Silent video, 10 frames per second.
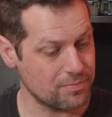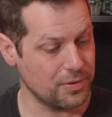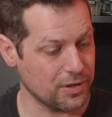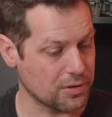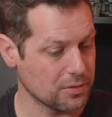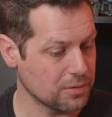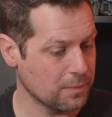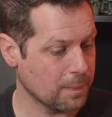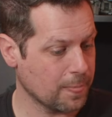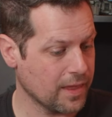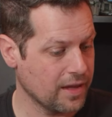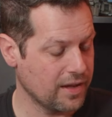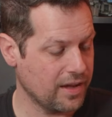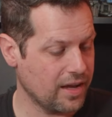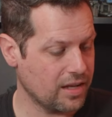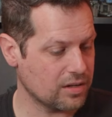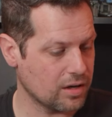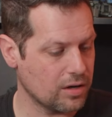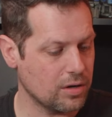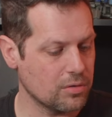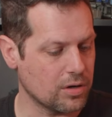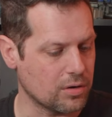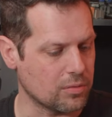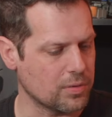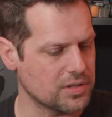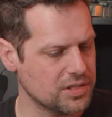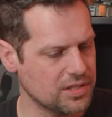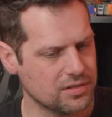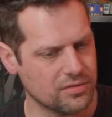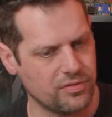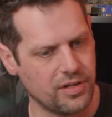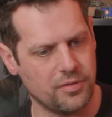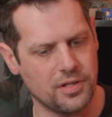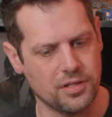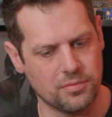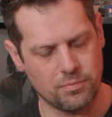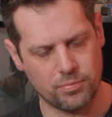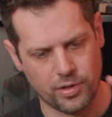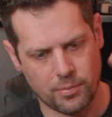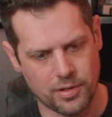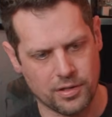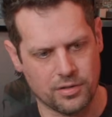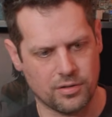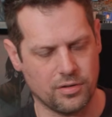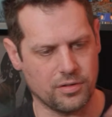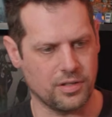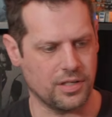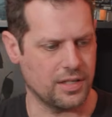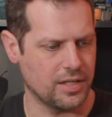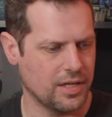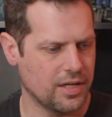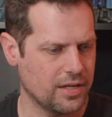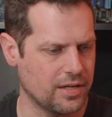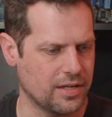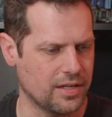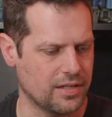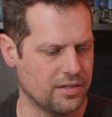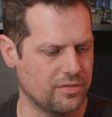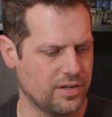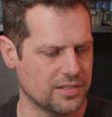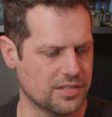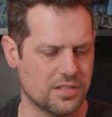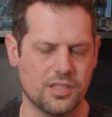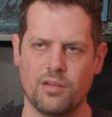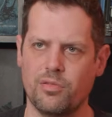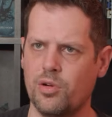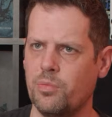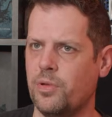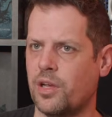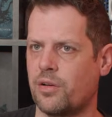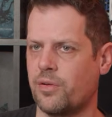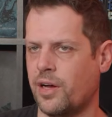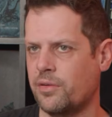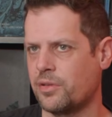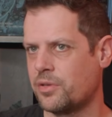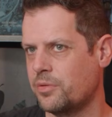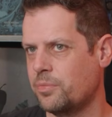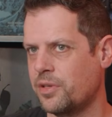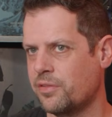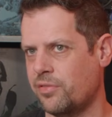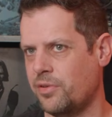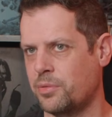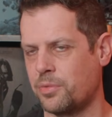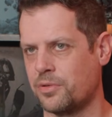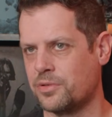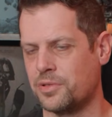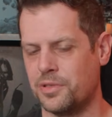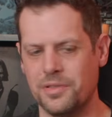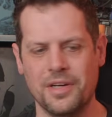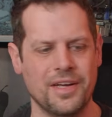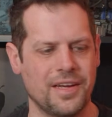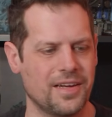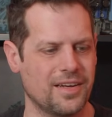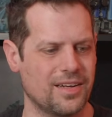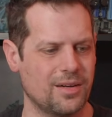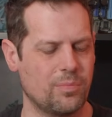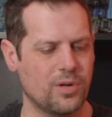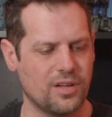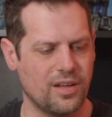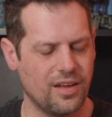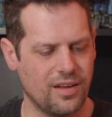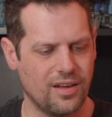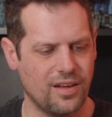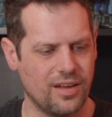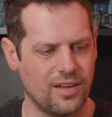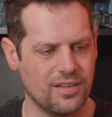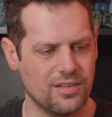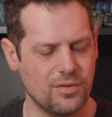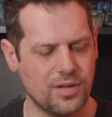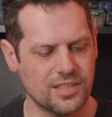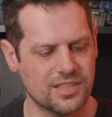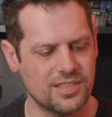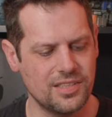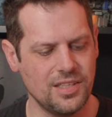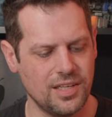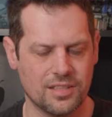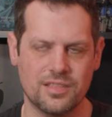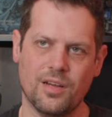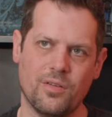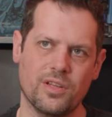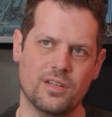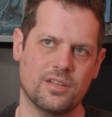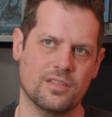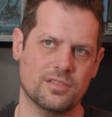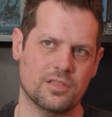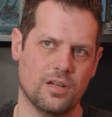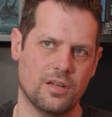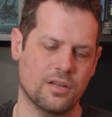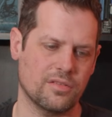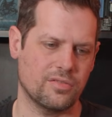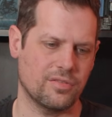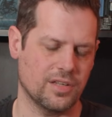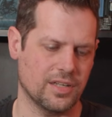Pretty cool. And the logo, which isn't very prominent on the device itself, it could be a crown, it could be a volume control, but you can see and tell that there's a lot of